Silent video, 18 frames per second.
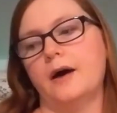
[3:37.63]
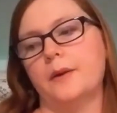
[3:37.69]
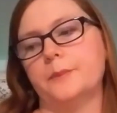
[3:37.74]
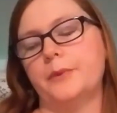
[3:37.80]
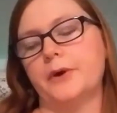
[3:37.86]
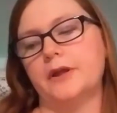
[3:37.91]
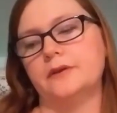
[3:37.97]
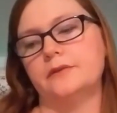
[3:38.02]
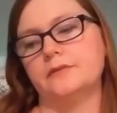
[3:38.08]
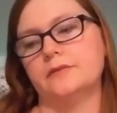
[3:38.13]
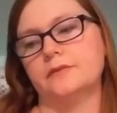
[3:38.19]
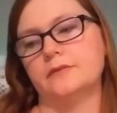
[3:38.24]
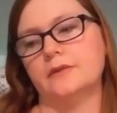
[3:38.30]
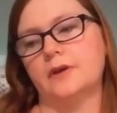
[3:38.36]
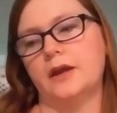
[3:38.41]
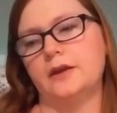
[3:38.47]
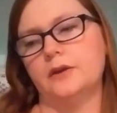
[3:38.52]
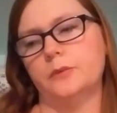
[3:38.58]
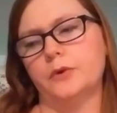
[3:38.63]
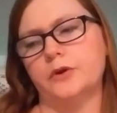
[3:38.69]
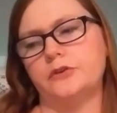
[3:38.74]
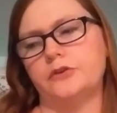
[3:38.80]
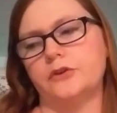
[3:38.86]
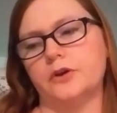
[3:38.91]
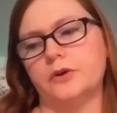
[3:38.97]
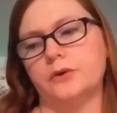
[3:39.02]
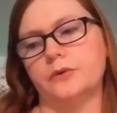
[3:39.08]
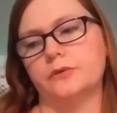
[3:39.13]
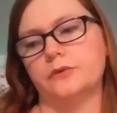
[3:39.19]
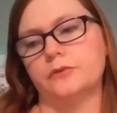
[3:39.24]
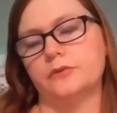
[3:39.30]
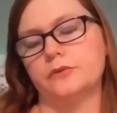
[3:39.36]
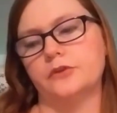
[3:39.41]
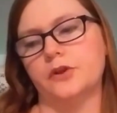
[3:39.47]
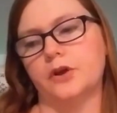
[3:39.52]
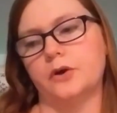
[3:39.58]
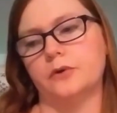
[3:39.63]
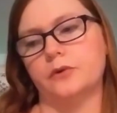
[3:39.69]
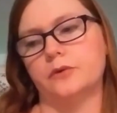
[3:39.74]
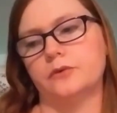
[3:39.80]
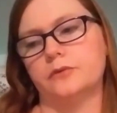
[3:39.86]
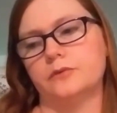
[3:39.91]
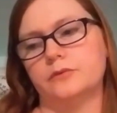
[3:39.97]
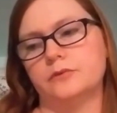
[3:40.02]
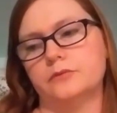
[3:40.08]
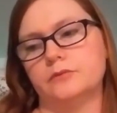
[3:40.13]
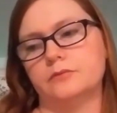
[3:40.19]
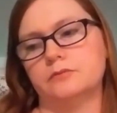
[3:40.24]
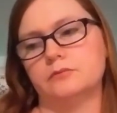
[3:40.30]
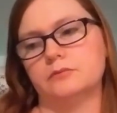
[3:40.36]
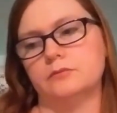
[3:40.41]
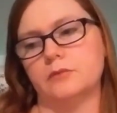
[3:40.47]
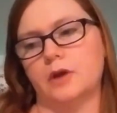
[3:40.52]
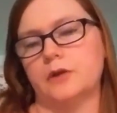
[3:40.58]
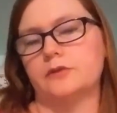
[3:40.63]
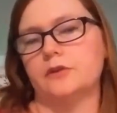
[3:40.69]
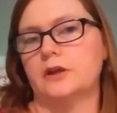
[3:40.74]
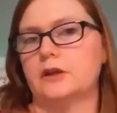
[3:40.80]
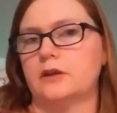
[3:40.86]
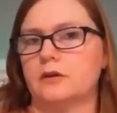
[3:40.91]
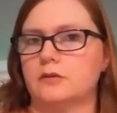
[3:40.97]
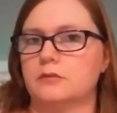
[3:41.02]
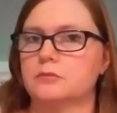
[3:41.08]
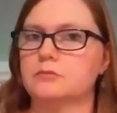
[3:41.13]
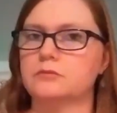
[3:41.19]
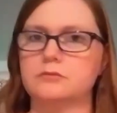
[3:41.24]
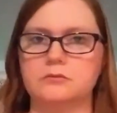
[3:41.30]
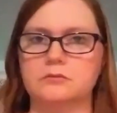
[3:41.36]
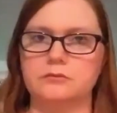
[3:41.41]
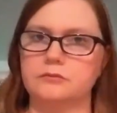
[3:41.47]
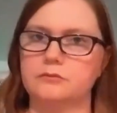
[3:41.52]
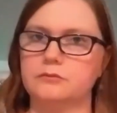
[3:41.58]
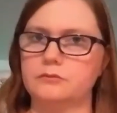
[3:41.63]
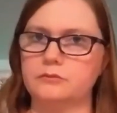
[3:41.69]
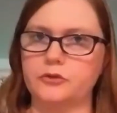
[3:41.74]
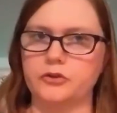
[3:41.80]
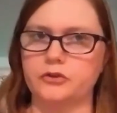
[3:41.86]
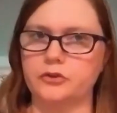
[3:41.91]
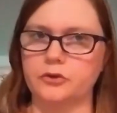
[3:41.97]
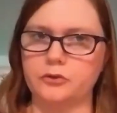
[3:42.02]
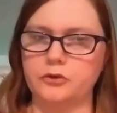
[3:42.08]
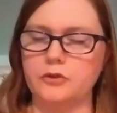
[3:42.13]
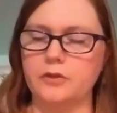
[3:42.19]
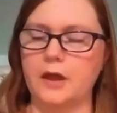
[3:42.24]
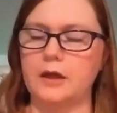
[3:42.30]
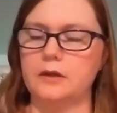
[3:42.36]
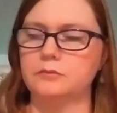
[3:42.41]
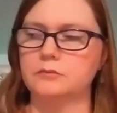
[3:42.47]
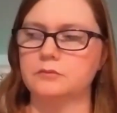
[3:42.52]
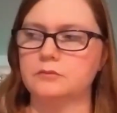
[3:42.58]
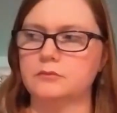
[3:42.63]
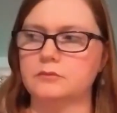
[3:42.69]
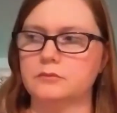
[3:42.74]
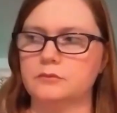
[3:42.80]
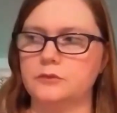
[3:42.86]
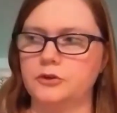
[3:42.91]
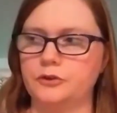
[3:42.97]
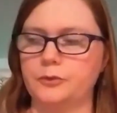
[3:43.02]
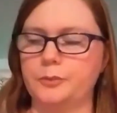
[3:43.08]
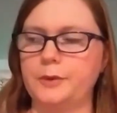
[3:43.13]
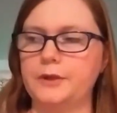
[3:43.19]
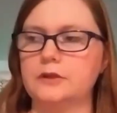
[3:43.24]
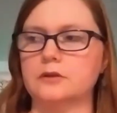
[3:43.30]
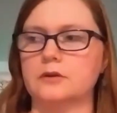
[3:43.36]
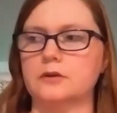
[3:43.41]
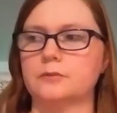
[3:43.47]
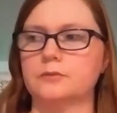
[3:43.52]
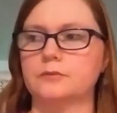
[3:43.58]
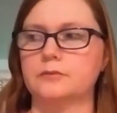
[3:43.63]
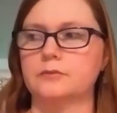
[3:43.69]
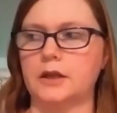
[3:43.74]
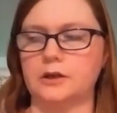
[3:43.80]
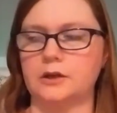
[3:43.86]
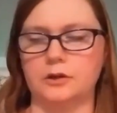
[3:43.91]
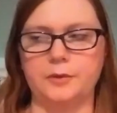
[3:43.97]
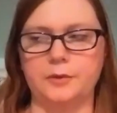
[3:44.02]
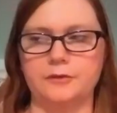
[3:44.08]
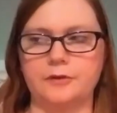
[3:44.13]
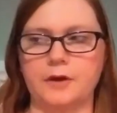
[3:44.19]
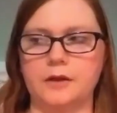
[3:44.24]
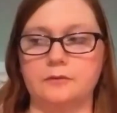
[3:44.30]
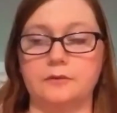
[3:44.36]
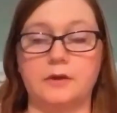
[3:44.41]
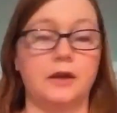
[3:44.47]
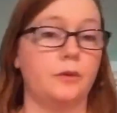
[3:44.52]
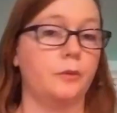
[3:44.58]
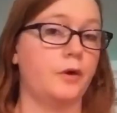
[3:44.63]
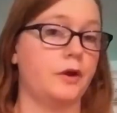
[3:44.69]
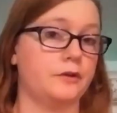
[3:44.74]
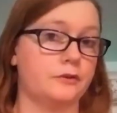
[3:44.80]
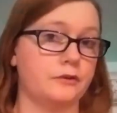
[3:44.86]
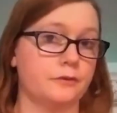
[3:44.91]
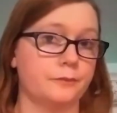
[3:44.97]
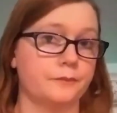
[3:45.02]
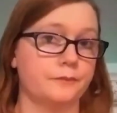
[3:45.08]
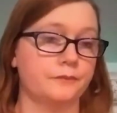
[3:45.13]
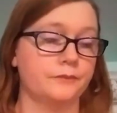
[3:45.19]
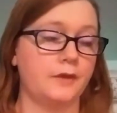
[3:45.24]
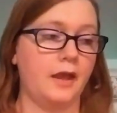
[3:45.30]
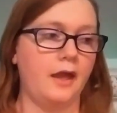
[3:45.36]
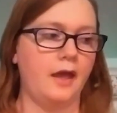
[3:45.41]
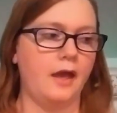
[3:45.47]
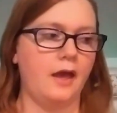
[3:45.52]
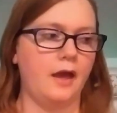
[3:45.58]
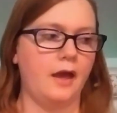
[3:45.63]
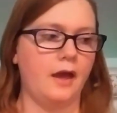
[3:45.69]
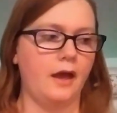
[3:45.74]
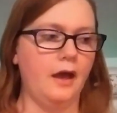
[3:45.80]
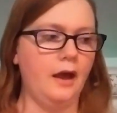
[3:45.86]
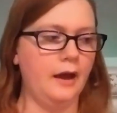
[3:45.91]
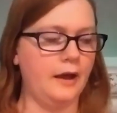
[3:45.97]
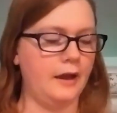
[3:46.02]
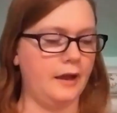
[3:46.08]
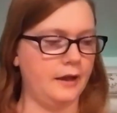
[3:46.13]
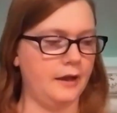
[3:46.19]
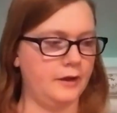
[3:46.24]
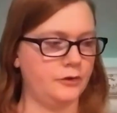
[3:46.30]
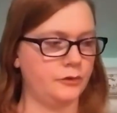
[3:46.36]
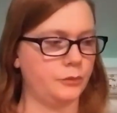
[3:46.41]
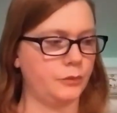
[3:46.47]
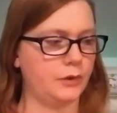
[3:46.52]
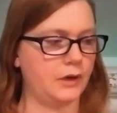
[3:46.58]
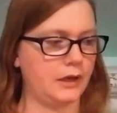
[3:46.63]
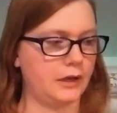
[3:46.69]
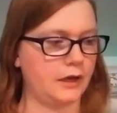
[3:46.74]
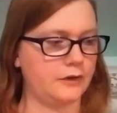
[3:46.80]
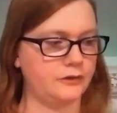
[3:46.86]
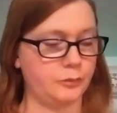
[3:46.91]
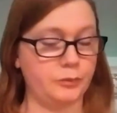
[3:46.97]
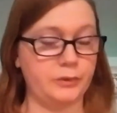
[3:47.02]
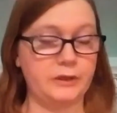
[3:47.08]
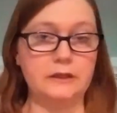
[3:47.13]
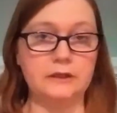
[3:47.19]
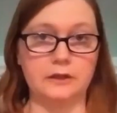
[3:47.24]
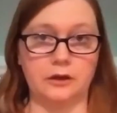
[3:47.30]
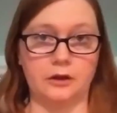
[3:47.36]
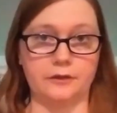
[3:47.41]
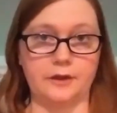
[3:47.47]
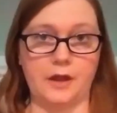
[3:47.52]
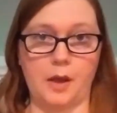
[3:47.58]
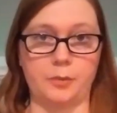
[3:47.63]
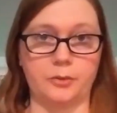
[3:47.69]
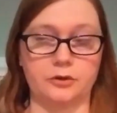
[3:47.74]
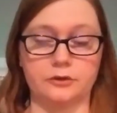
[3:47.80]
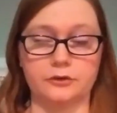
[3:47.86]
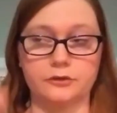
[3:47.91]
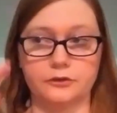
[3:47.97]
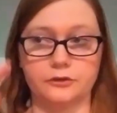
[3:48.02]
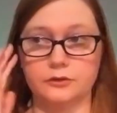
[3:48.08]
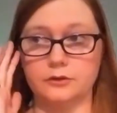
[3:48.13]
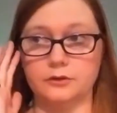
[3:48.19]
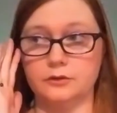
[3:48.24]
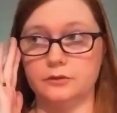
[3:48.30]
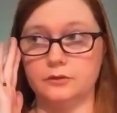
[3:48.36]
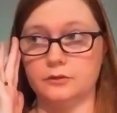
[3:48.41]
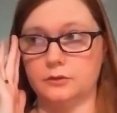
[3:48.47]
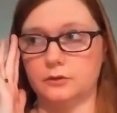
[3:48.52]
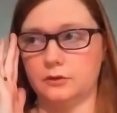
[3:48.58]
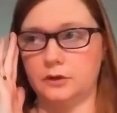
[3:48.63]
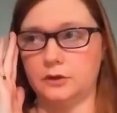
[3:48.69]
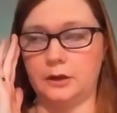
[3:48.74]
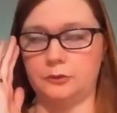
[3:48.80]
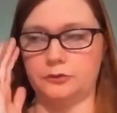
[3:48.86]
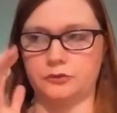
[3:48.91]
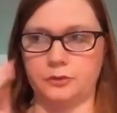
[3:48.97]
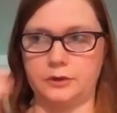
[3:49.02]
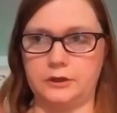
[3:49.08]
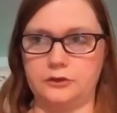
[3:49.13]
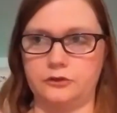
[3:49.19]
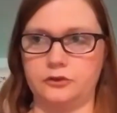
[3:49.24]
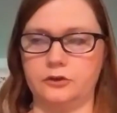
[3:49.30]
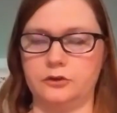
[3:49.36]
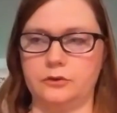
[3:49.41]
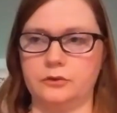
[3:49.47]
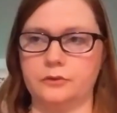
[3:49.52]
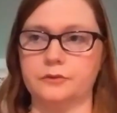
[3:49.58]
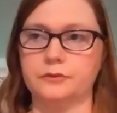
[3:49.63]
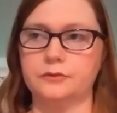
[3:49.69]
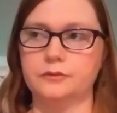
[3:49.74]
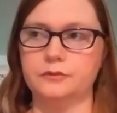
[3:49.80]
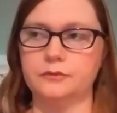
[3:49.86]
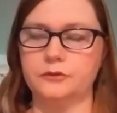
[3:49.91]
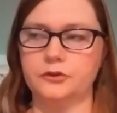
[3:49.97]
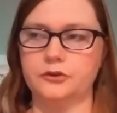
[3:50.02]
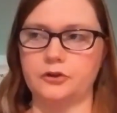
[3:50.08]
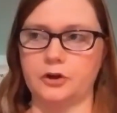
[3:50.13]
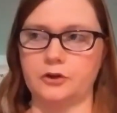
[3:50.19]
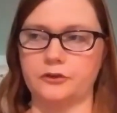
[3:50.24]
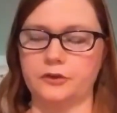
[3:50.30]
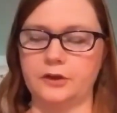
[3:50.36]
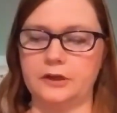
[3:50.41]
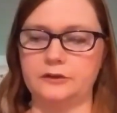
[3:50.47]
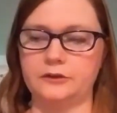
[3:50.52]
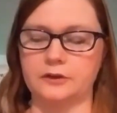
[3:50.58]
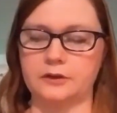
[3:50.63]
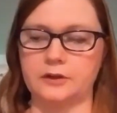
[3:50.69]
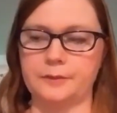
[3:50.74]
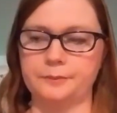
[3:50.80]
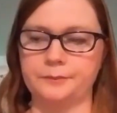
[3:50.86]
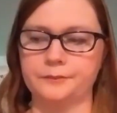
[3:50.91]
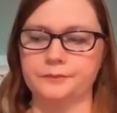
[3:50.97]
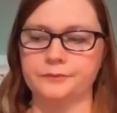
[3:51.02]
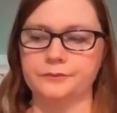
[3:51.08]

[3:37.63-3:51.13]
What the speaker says: But I didn't want to, so I was like, just don't do that. Use a peeler, and it'll be fine, and it was. And when I got done peeling all the apples, and I was ready to start slicing them,